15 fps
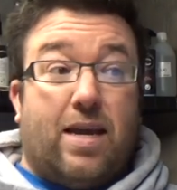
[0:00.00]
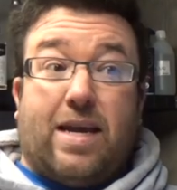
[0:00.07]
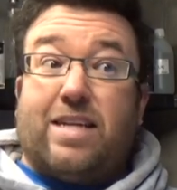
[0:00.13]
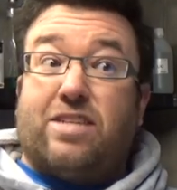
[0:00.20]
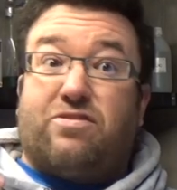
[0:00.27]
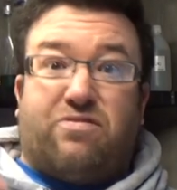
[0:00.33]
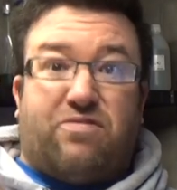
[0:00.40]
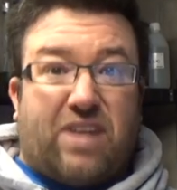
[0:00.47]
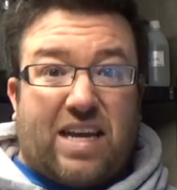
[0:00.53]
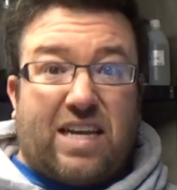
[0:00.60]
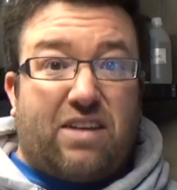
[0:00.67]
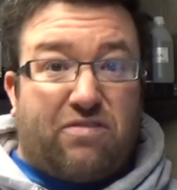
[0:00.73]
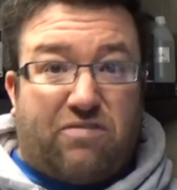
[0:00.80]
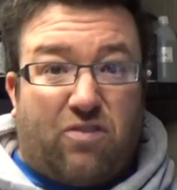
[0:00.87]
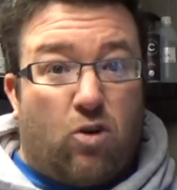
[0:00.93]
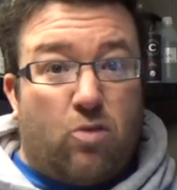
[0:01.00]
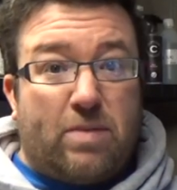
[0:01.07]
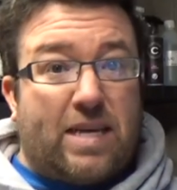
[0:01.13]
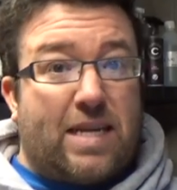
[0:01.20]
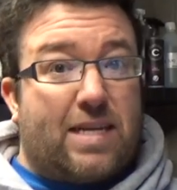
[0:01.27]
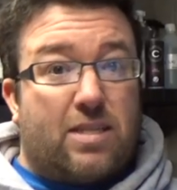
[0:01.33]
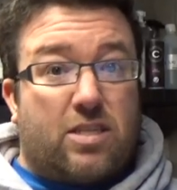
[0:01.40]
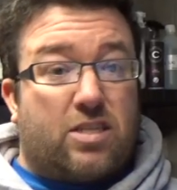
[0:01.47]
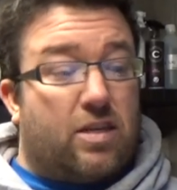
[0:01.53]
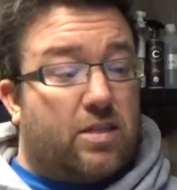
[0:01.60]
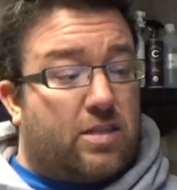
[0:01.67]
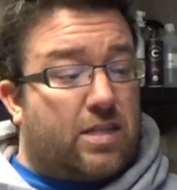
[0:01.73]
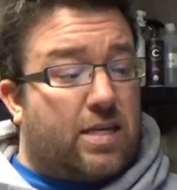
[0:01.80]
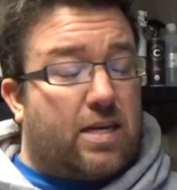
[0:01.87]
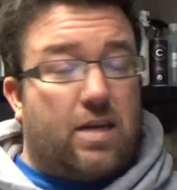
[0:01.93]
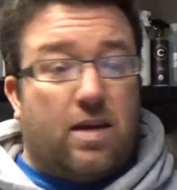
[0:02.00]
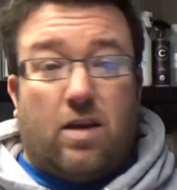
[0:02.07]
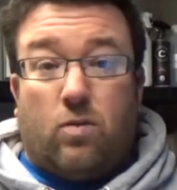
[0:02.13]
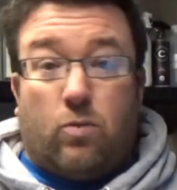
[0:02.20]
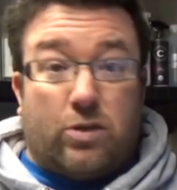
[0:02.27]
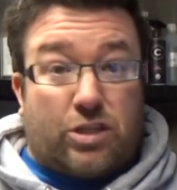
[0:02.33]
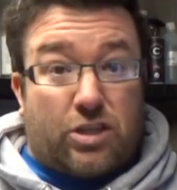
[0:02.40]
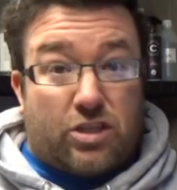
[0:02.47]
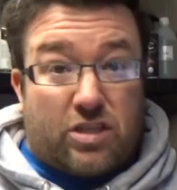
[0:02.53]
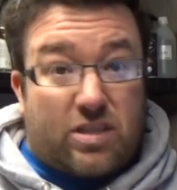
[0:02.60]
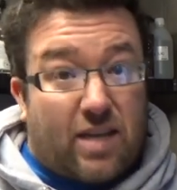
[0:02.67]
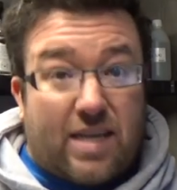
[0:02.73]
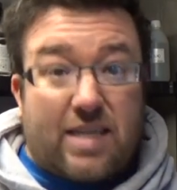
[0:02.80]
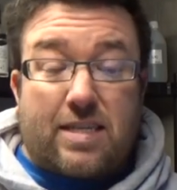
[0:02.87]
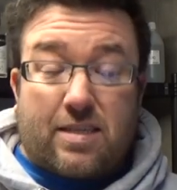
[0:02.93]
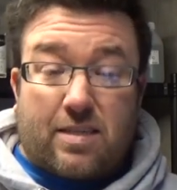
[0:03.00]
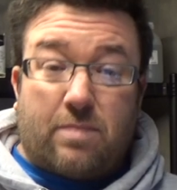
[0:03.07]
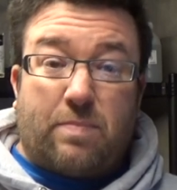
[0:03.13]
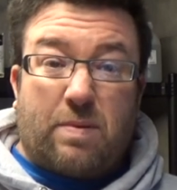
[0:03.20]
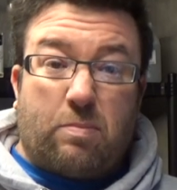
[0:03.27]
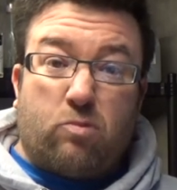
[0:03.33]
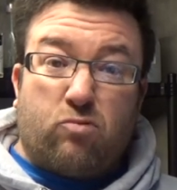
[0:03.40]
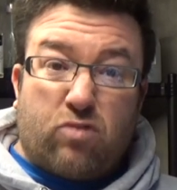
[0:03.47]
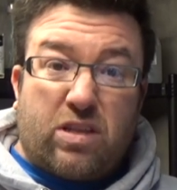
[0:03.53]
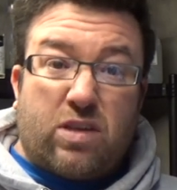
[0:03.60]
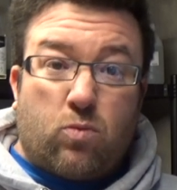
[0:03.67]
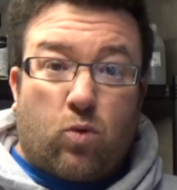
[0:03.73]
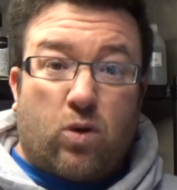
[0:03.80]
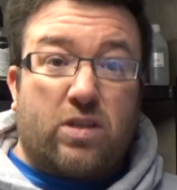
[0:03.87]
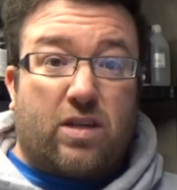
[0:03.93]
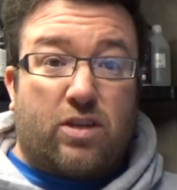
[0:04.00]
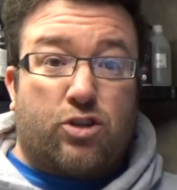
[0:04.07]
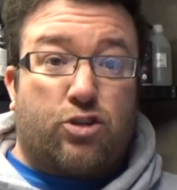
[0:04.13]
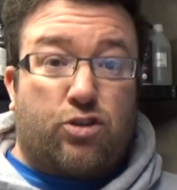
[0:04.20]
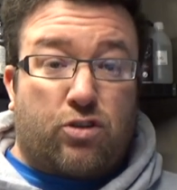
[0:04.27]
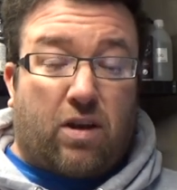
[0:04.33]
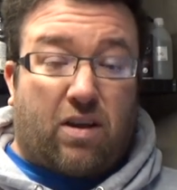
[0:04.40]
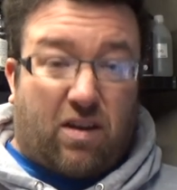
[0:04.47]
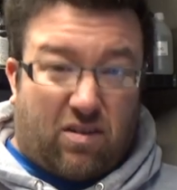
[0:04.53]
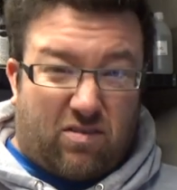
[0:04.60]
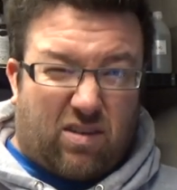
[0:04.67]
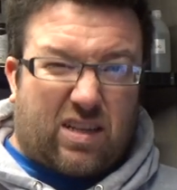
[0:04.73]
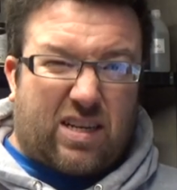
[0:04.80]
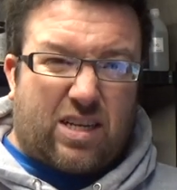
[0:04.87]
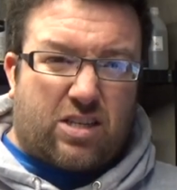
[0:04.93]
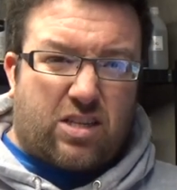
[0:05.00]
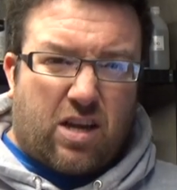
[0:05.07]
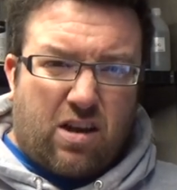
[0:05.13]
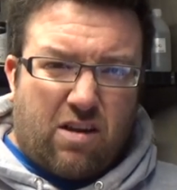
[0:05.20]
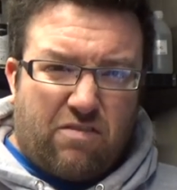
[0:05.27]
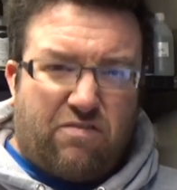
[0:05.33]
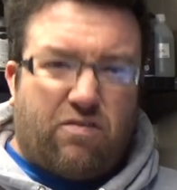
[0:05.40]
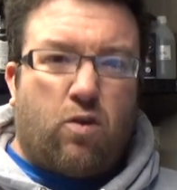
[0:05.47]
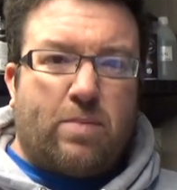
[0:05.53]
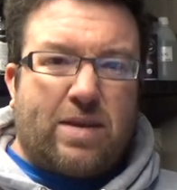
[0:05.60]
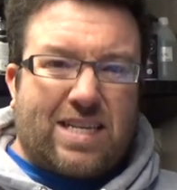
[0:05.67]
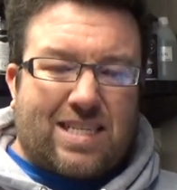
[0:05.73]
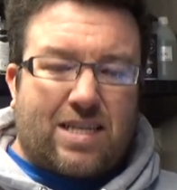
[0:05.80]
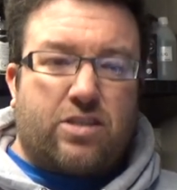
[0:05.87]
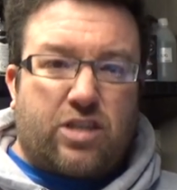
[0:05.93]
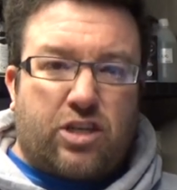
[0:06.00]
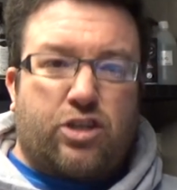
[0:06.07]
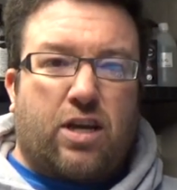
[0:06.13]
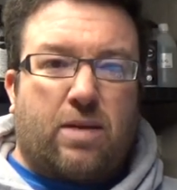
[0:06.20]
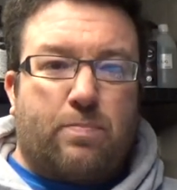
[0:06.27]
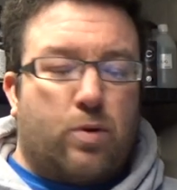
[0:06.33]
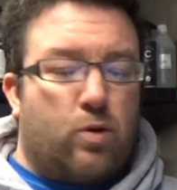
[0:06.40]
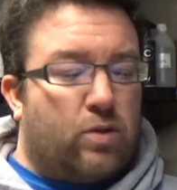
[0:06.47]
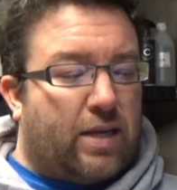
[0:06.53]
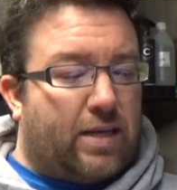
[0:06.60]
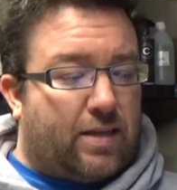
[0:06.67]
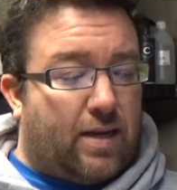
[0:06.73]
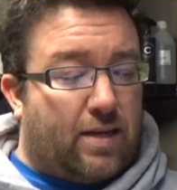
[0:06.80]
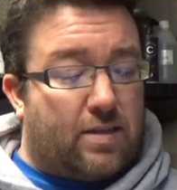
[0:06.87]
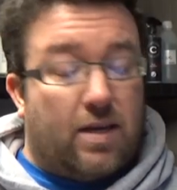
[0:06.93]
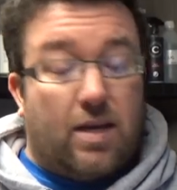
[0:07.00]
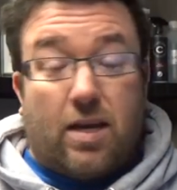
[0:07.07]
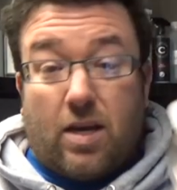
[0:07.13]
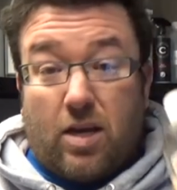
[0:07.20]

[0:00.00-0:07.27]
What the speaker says: It's very foamy and sudsy, which is nice. Some people really want a nice foamy sudsy shampoo like that.